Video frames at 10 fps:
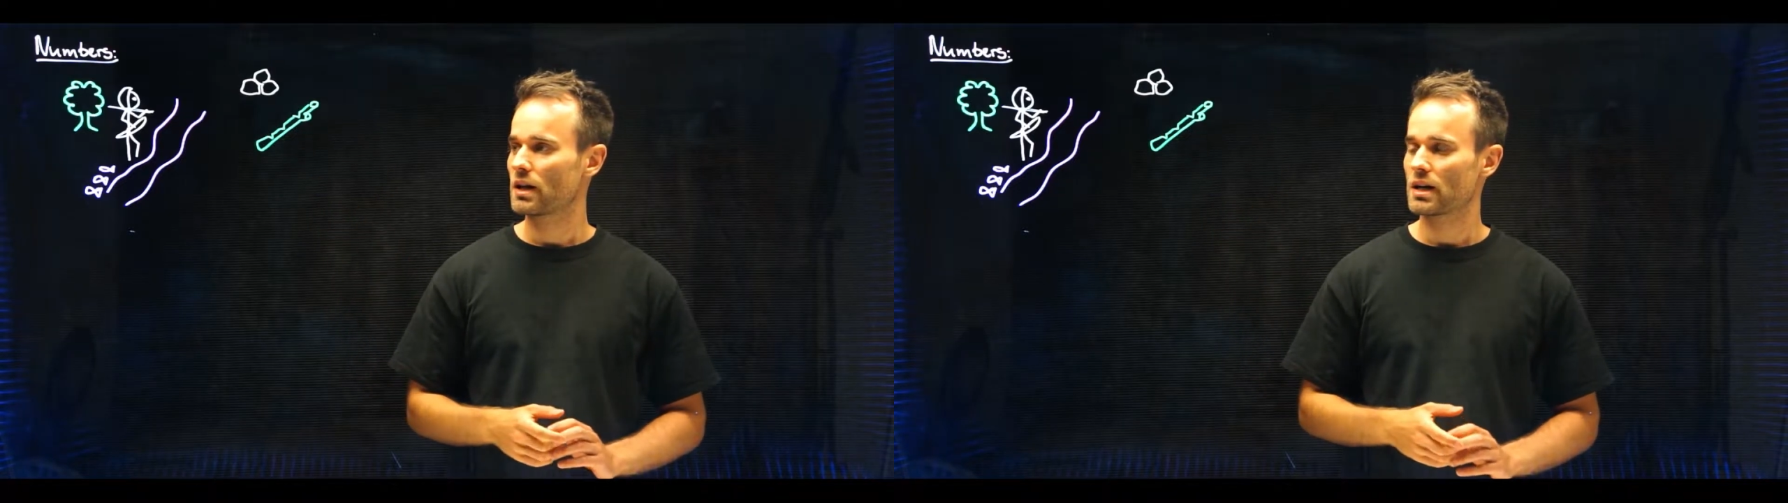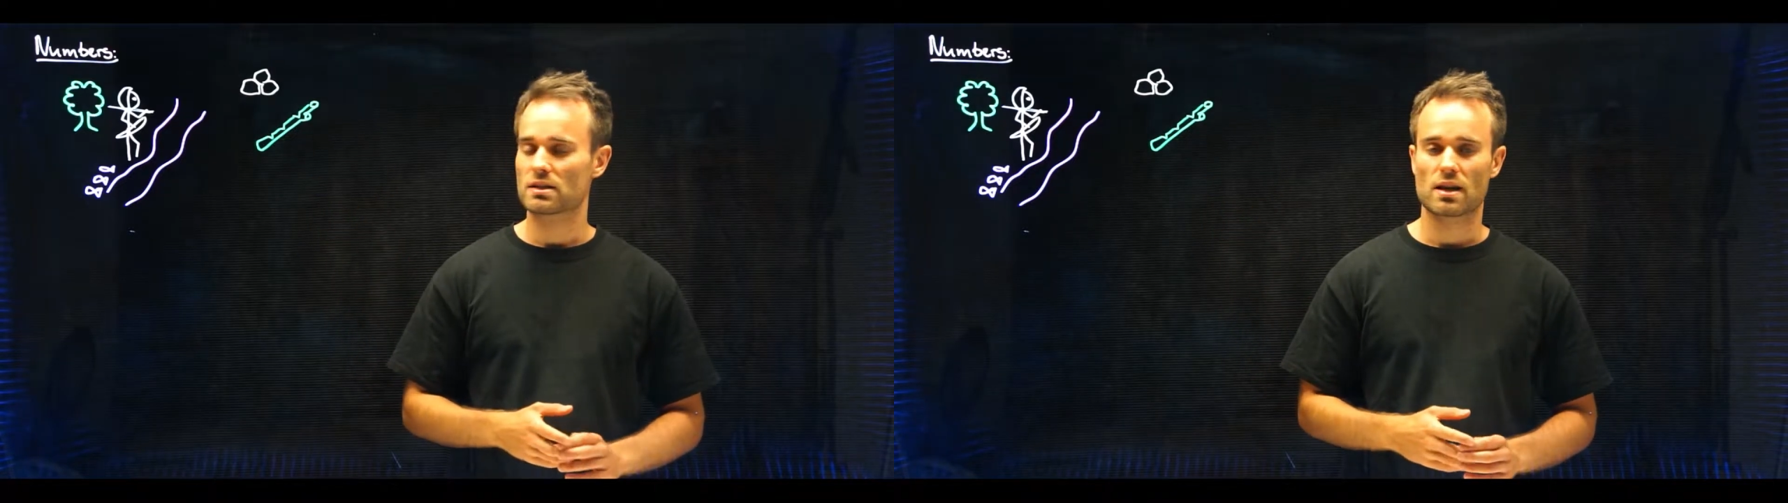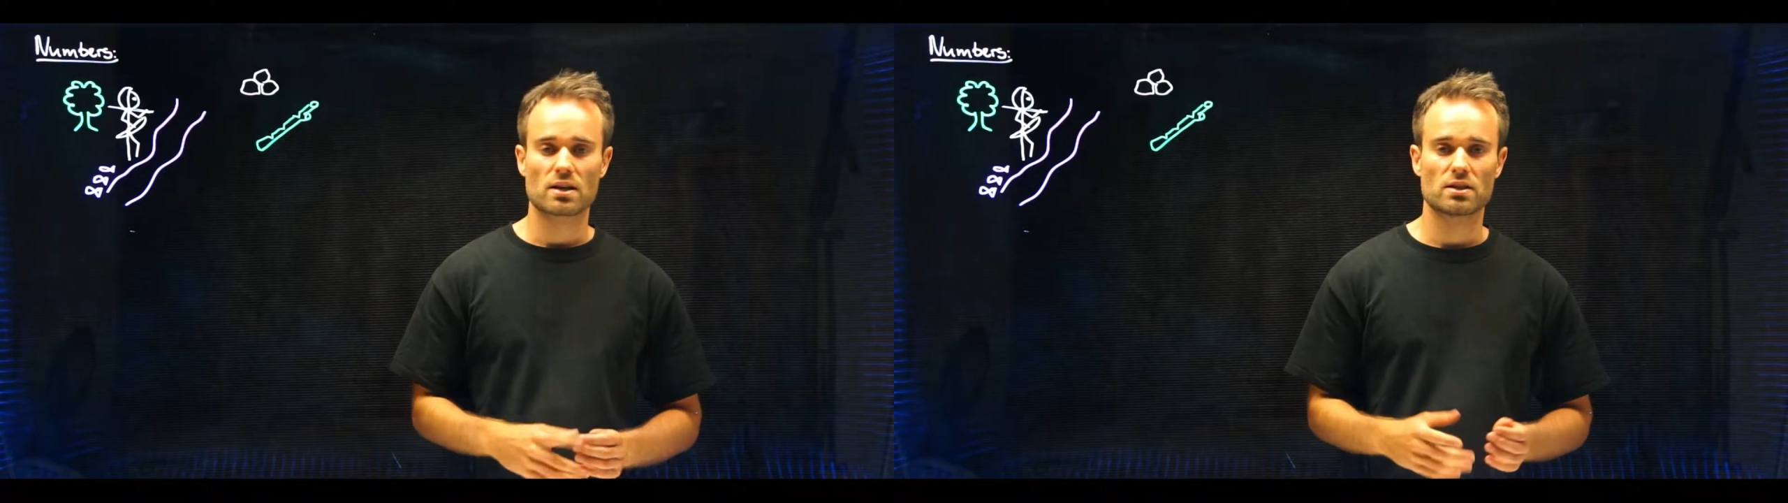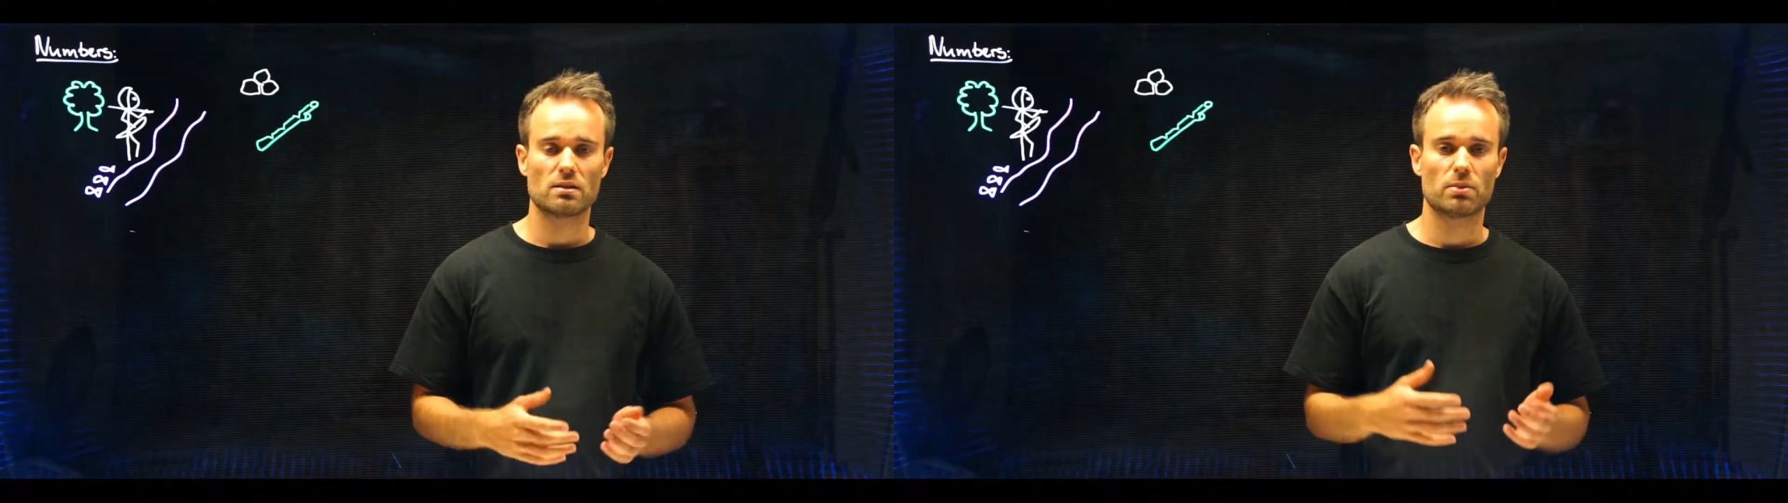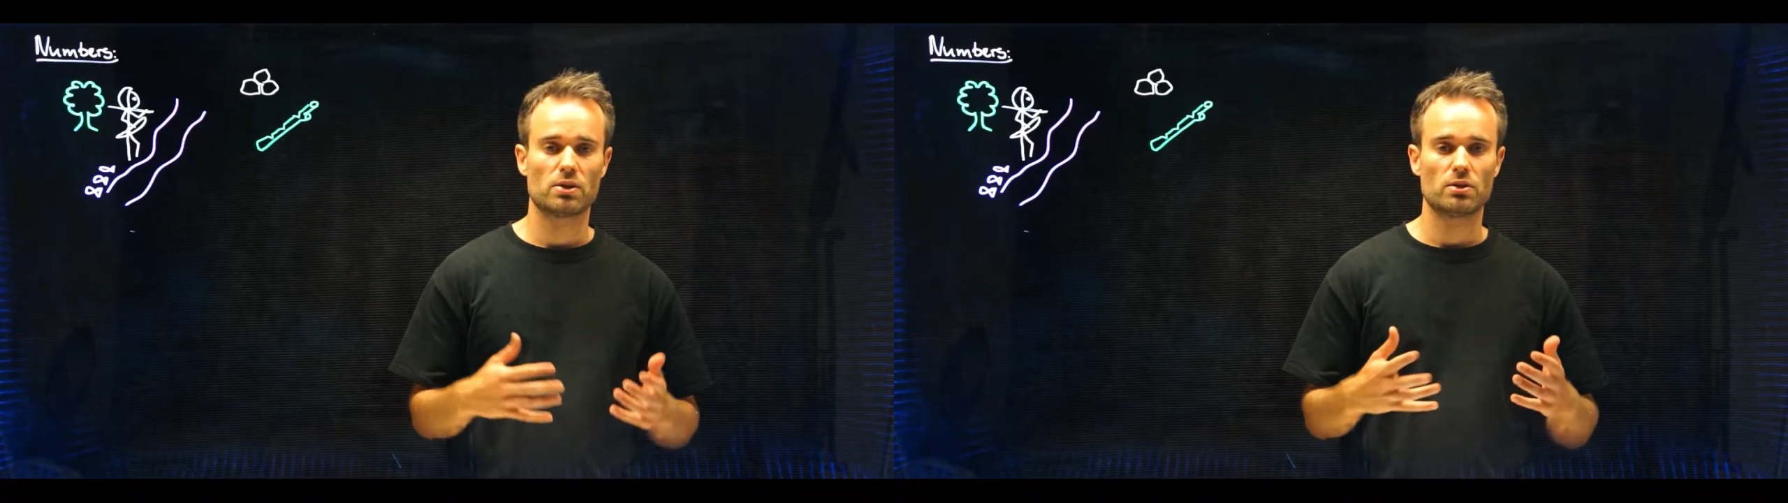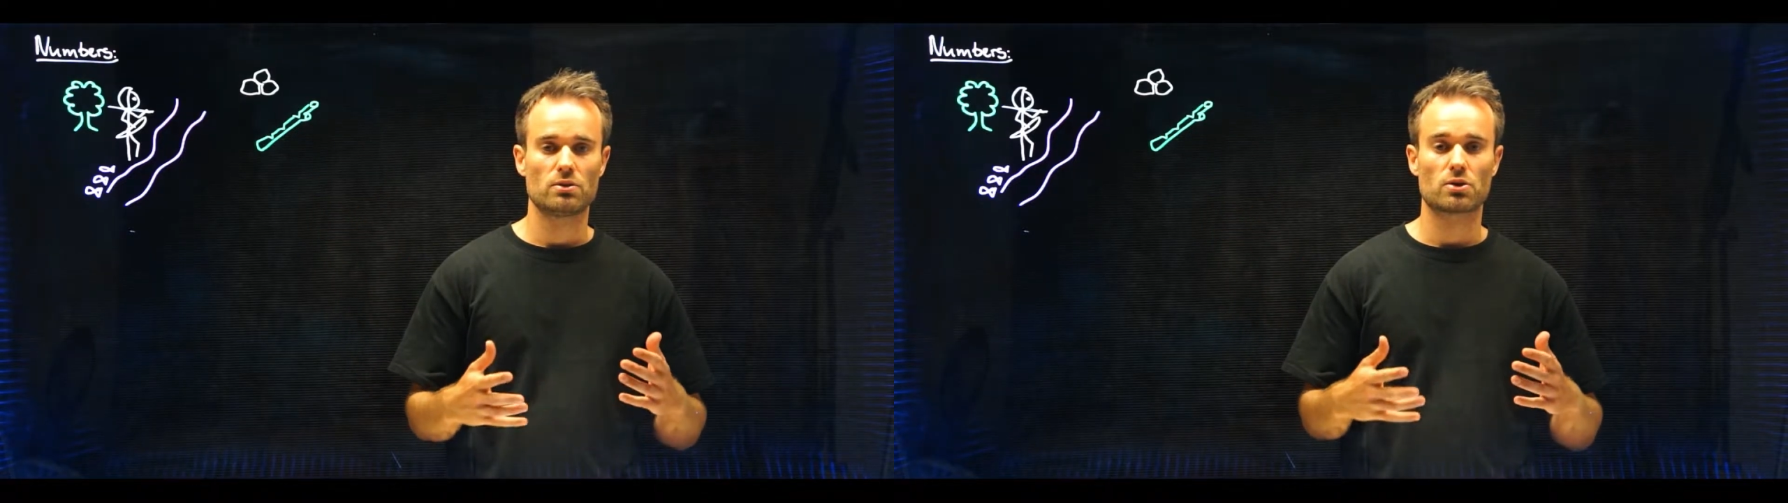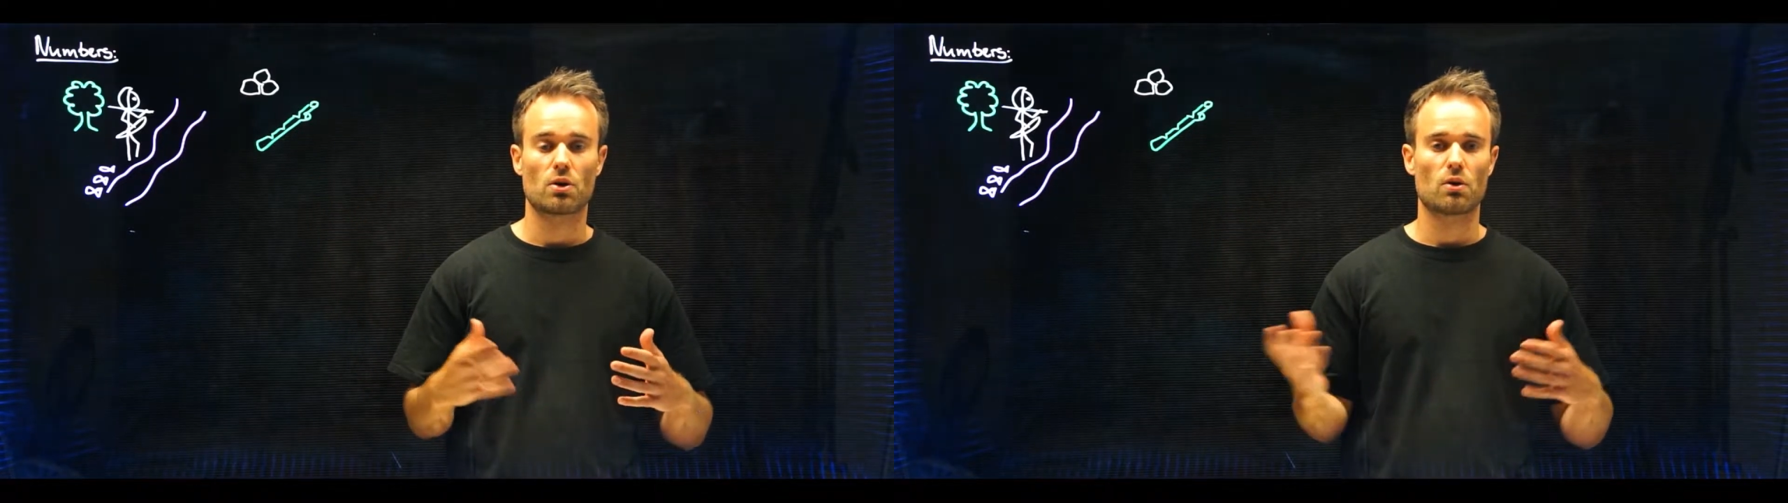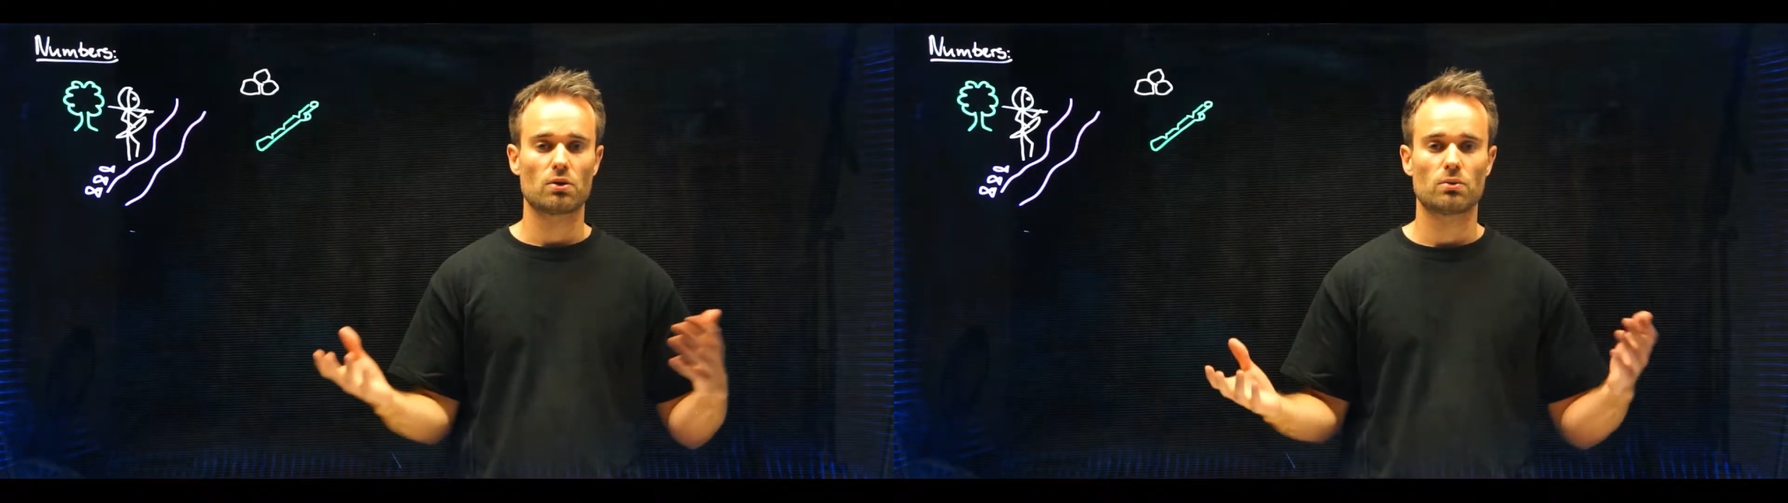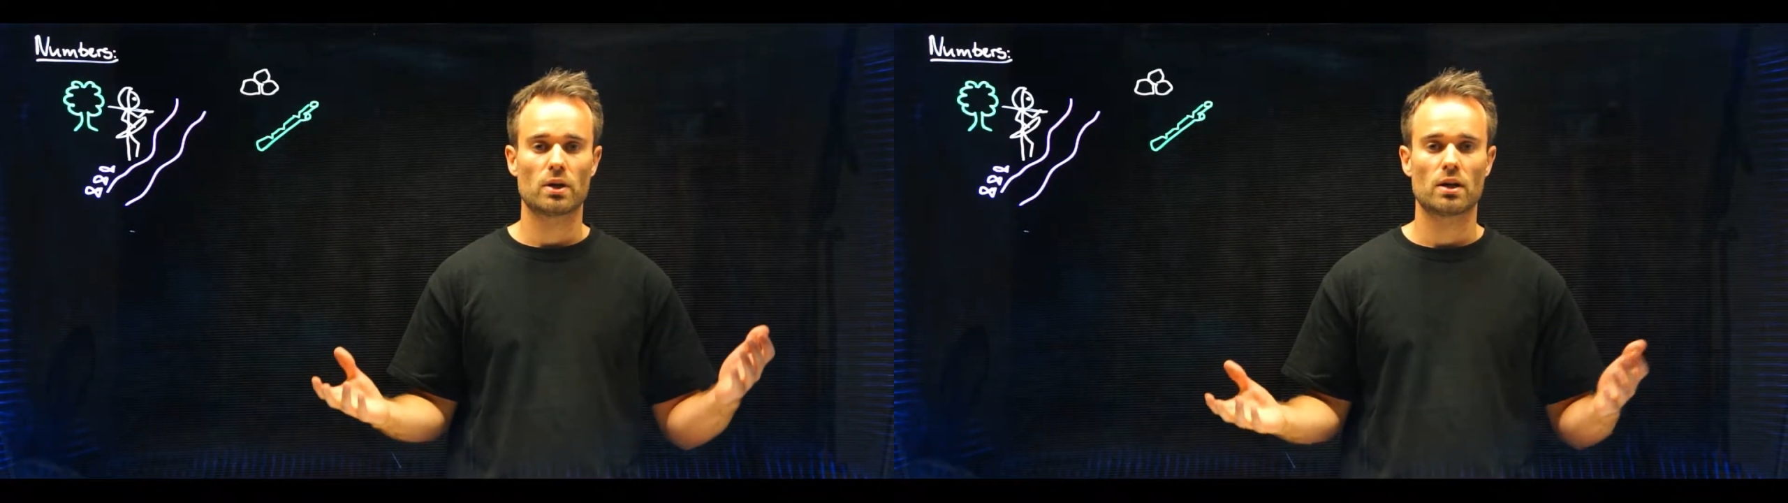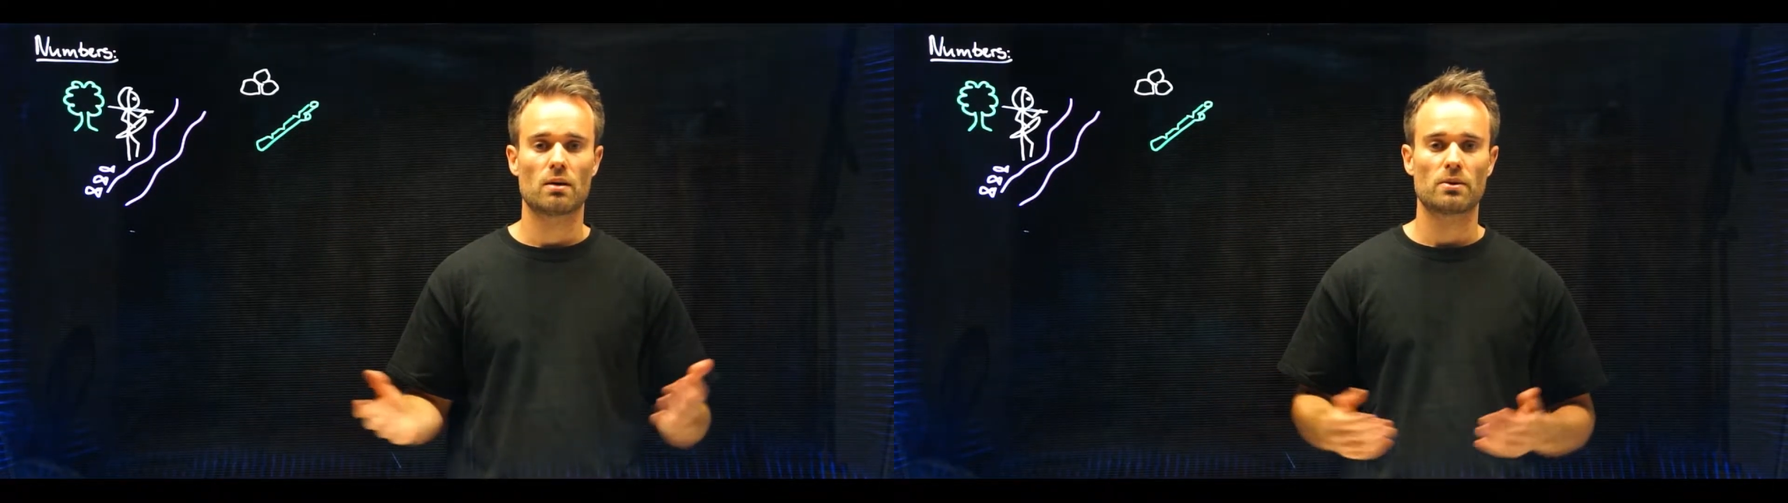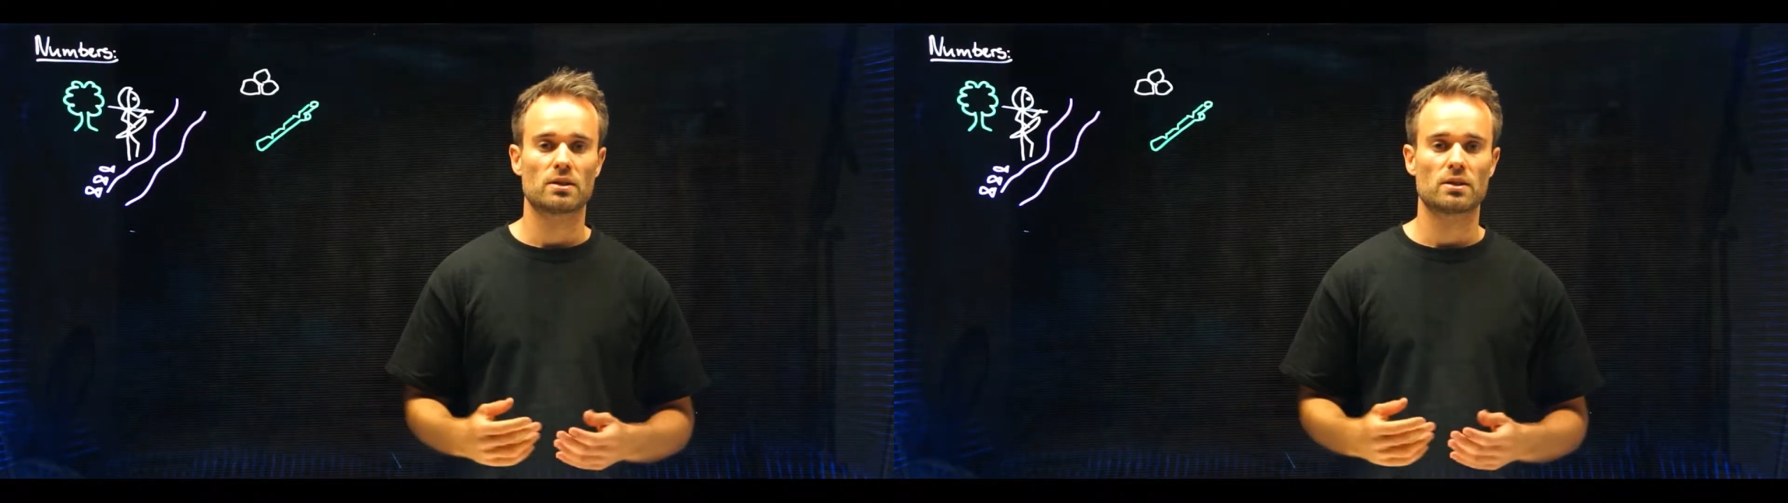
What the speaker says: has actually been used all the way up